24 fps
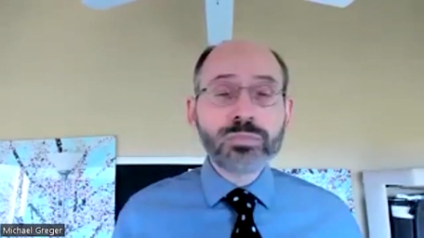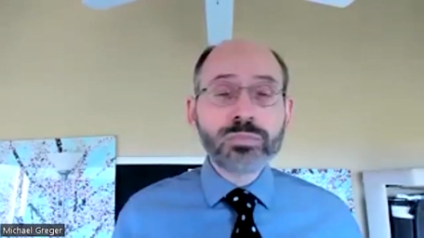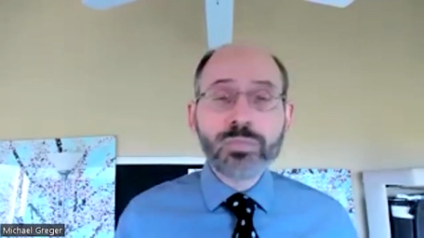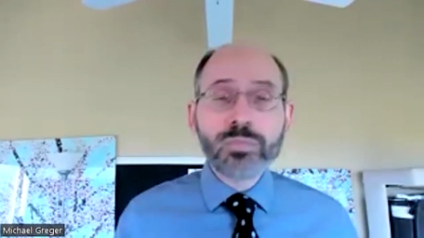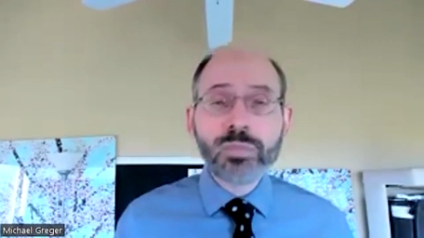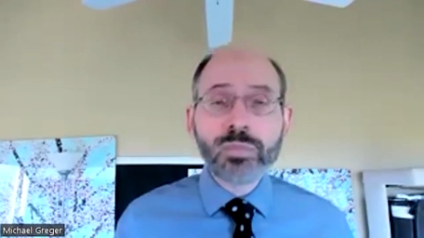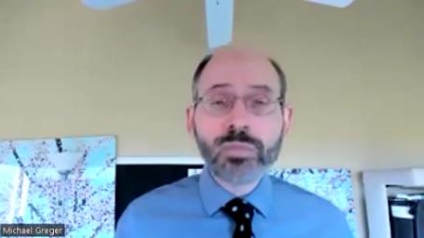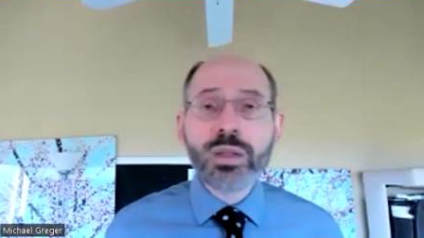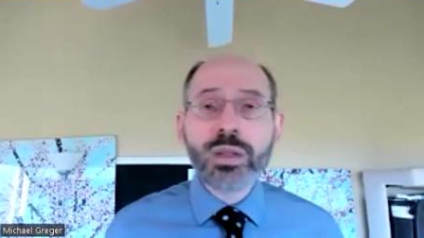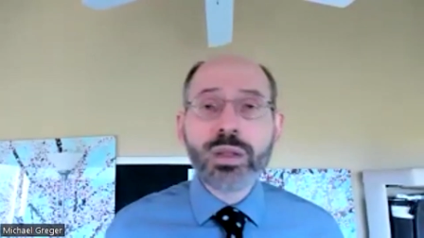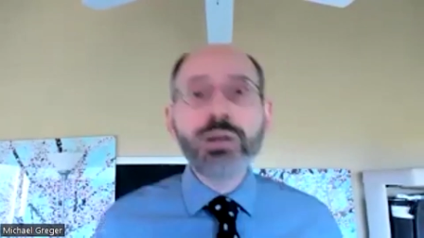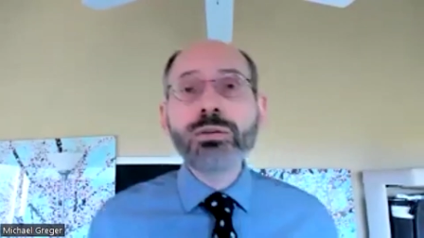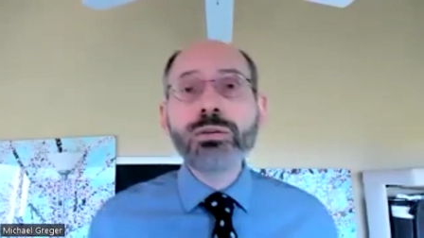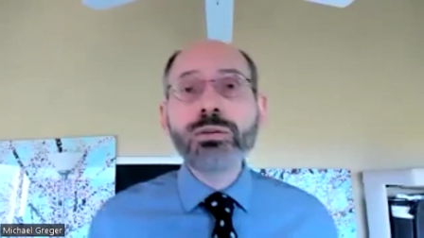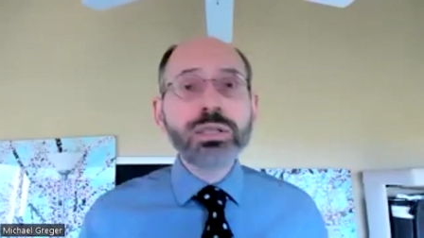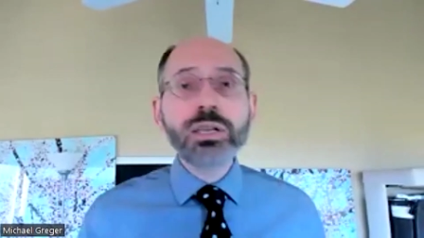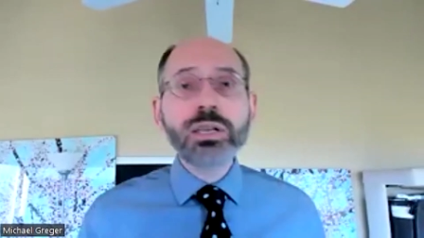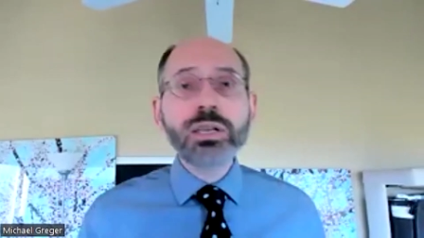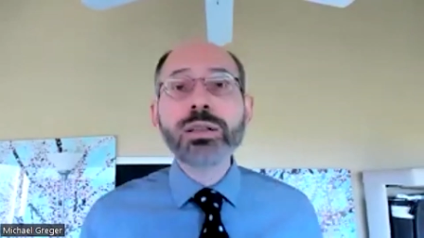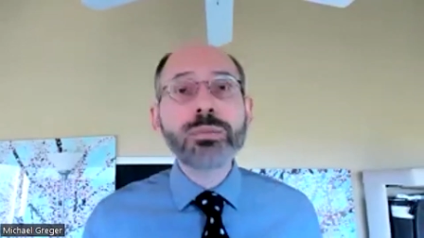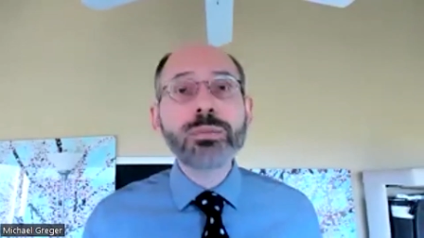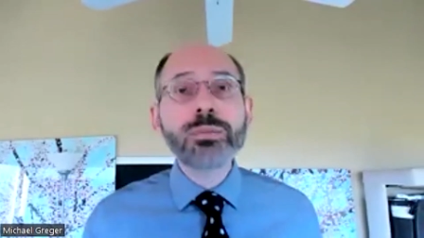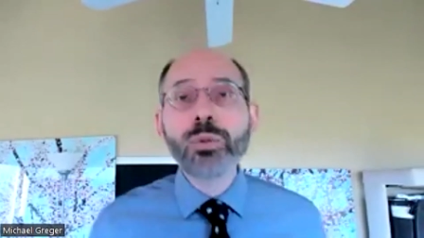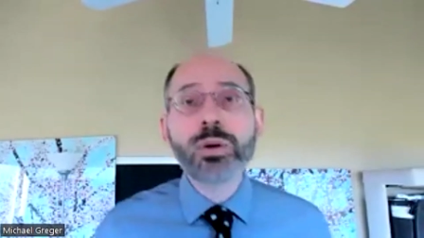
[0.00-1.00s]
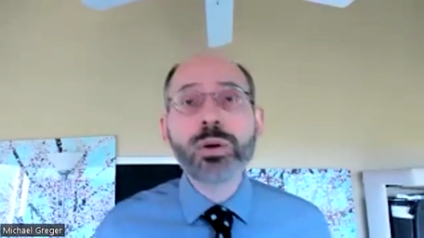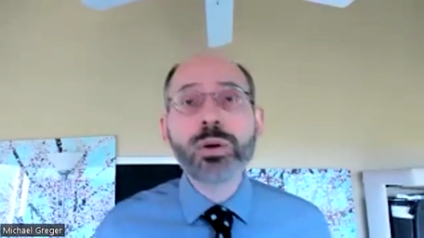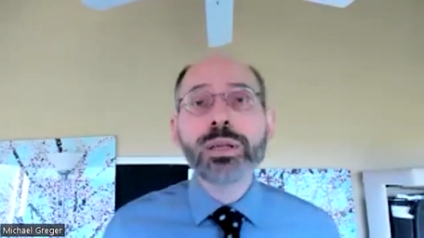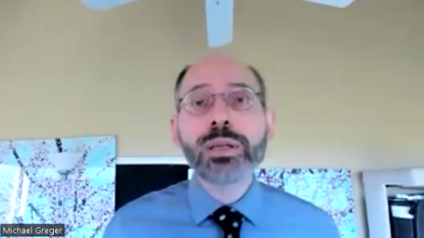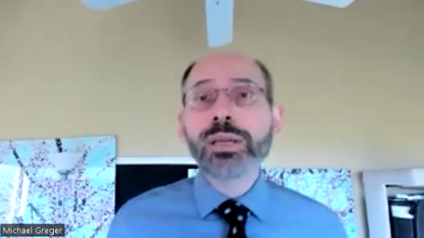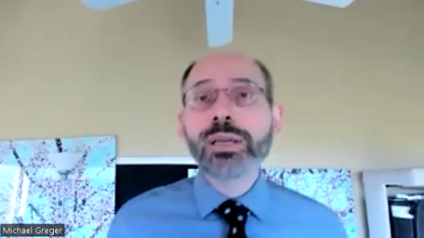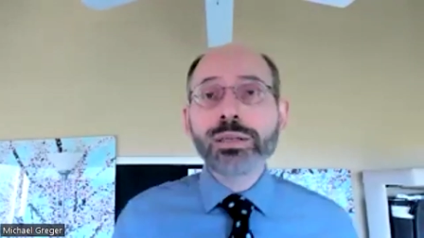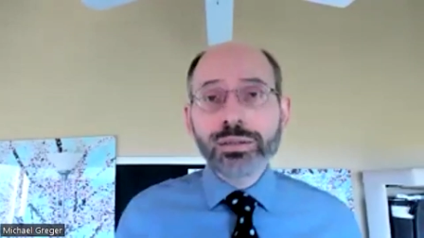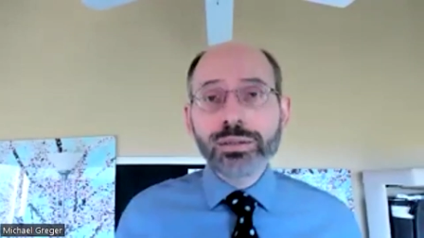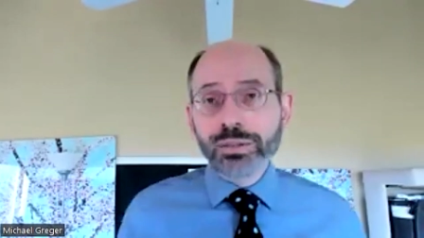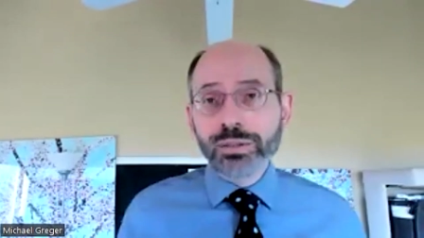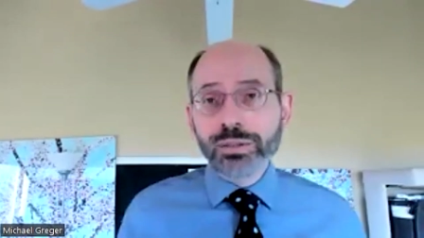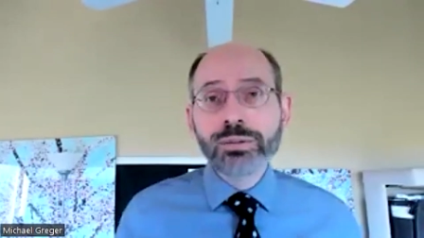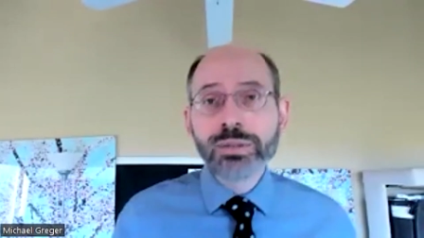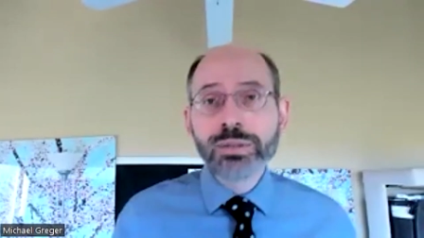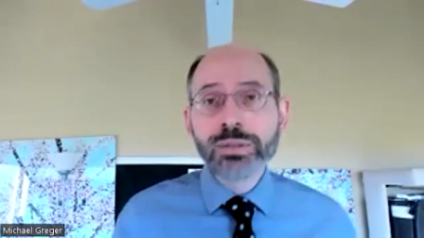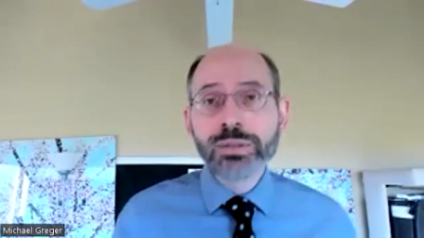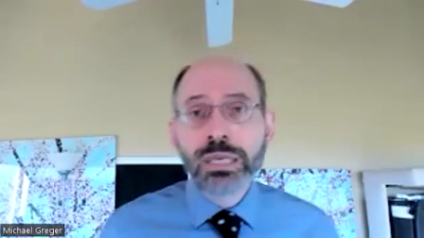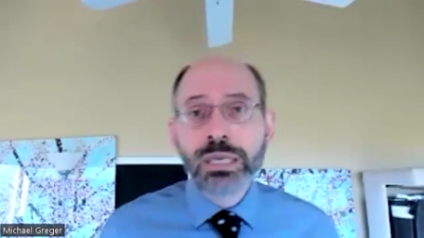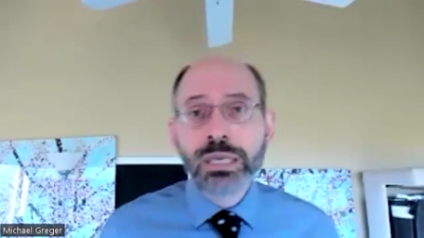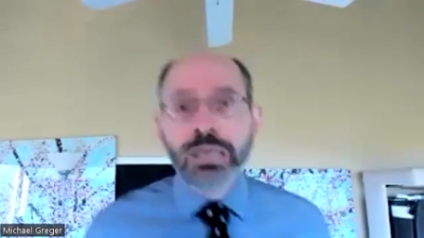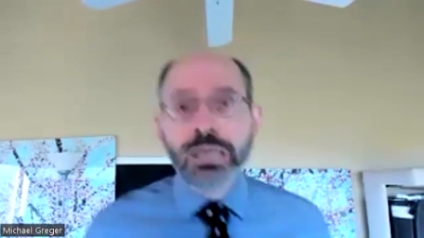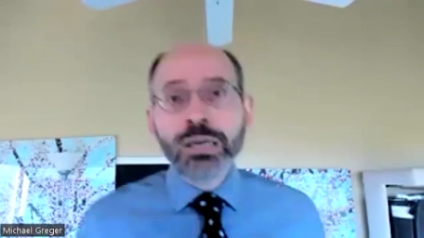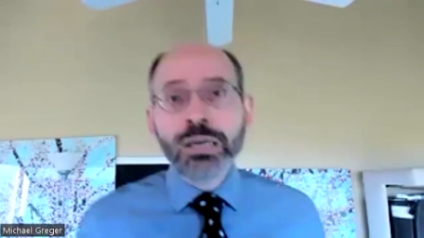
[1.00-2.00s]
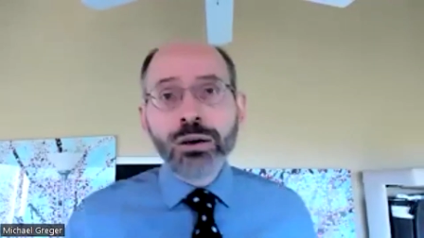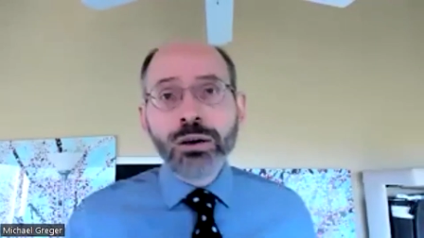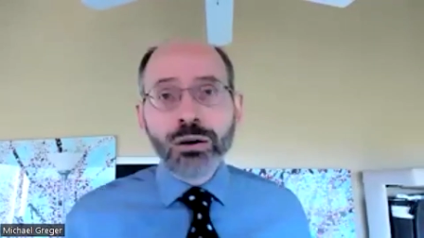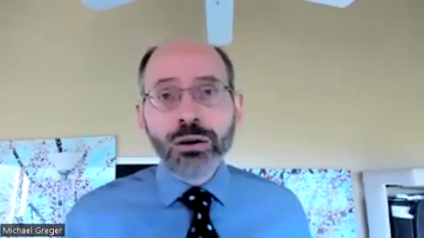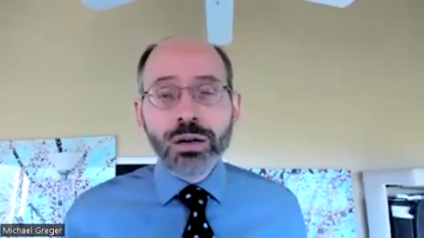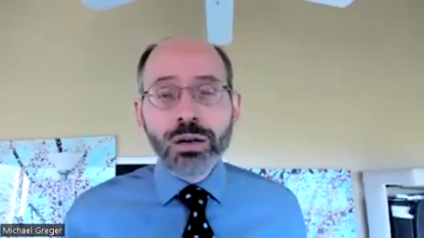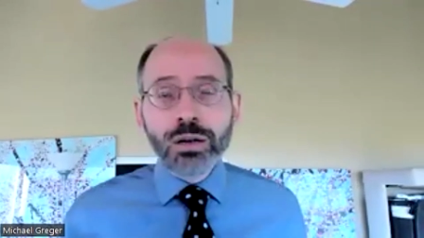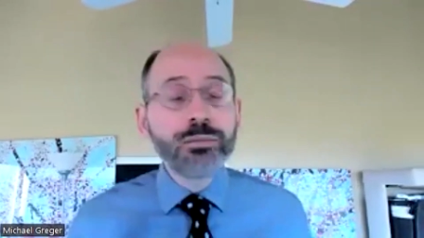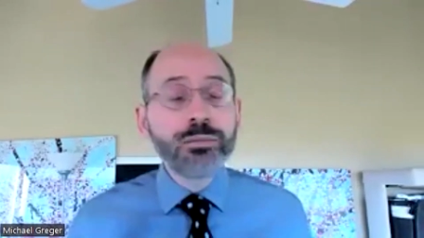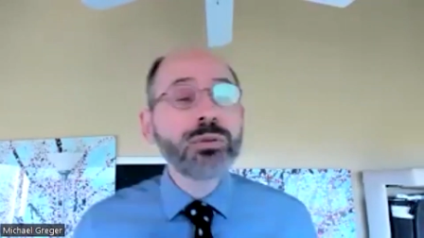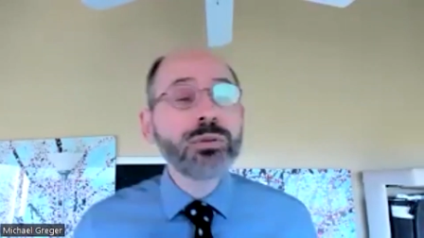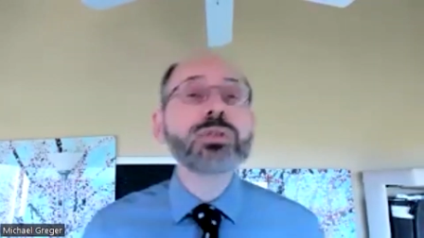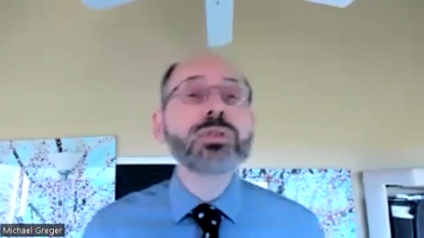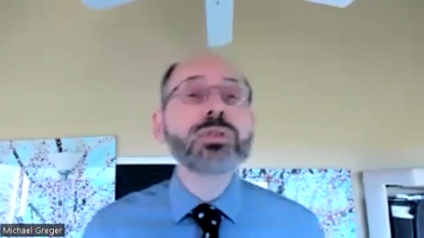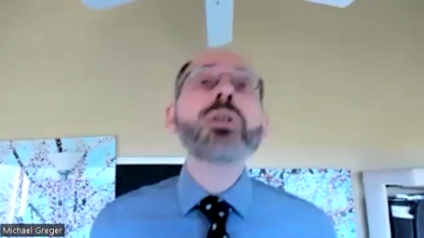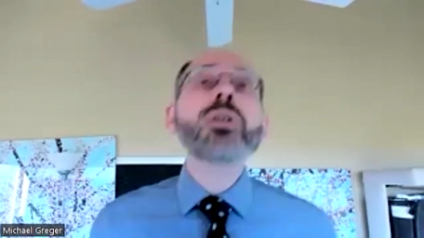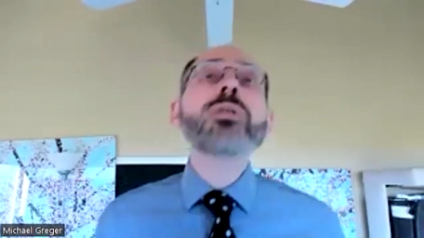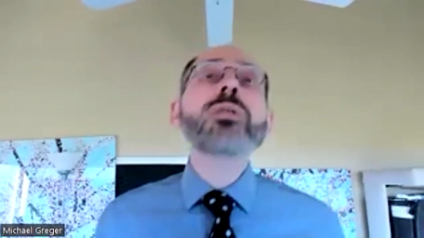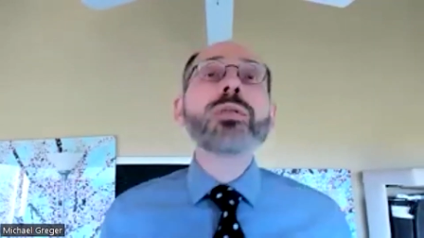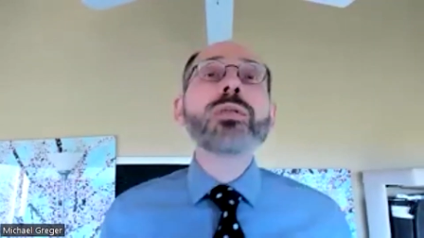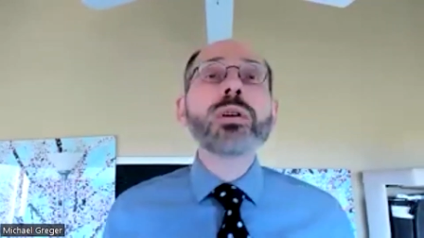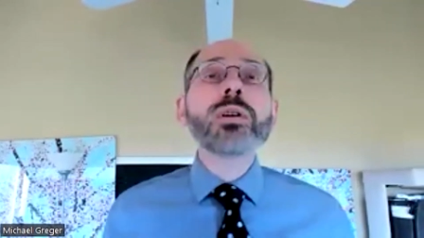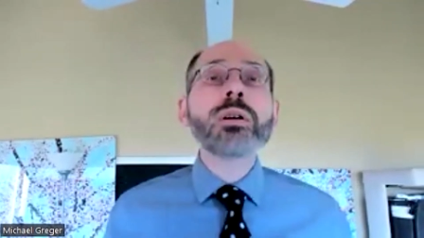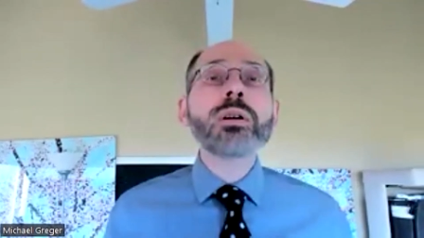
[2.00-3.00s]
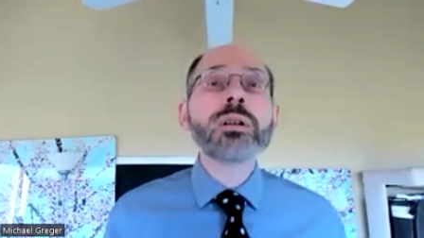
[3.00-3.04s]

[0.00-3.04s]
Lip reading: There was nothing more they could do. Her life was over